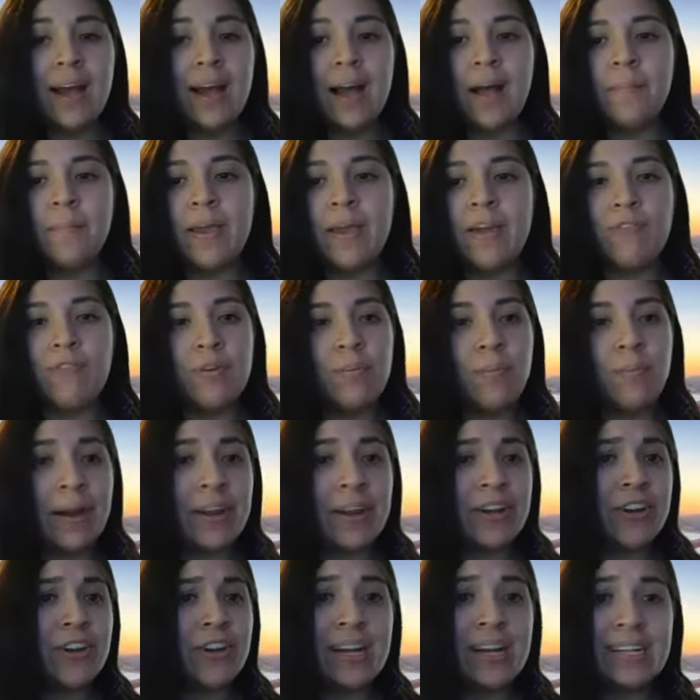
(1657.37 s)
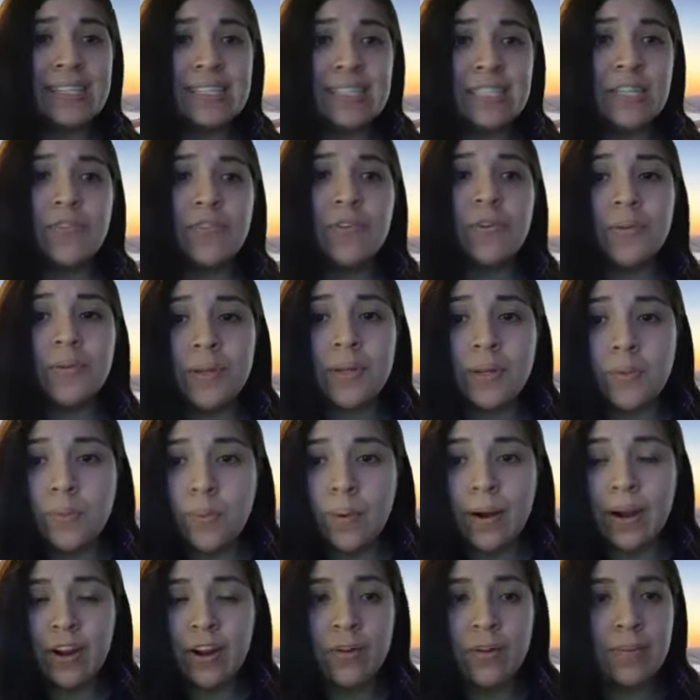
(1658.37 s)
Every minor has different
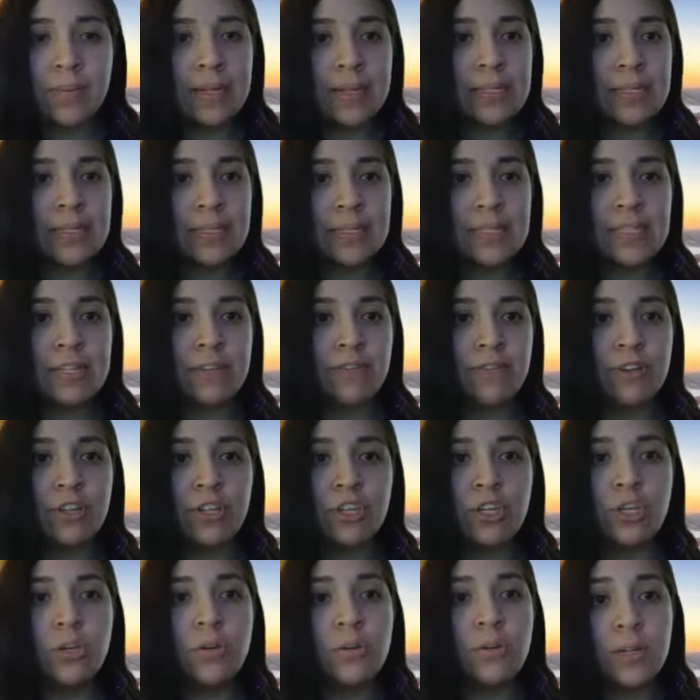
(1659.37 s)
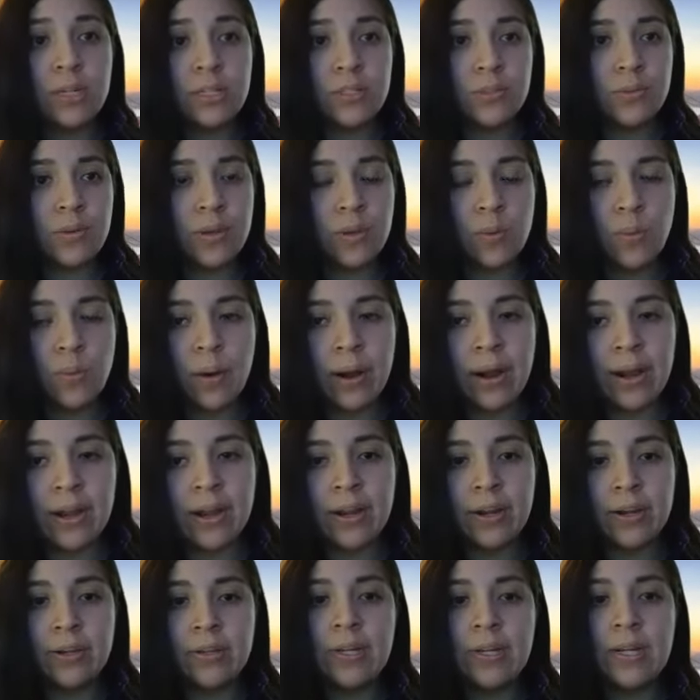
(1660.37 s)
requirements, different units
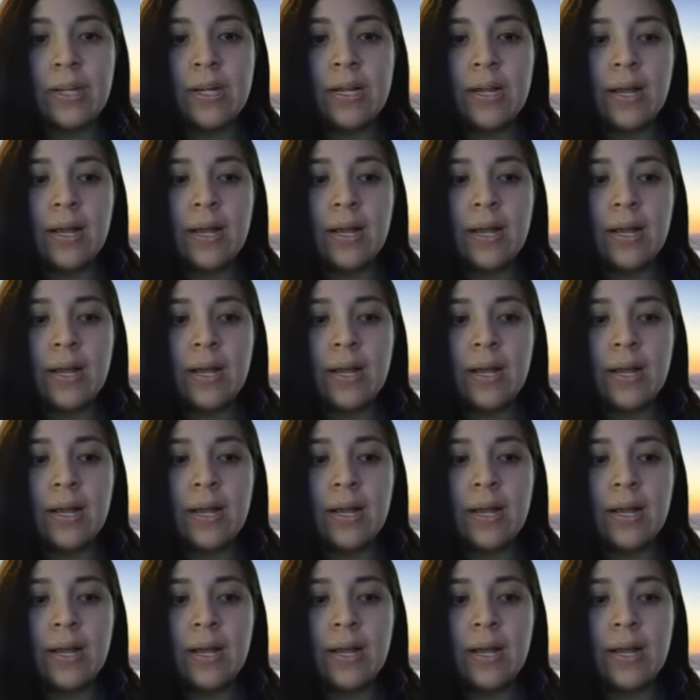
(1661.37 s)
required.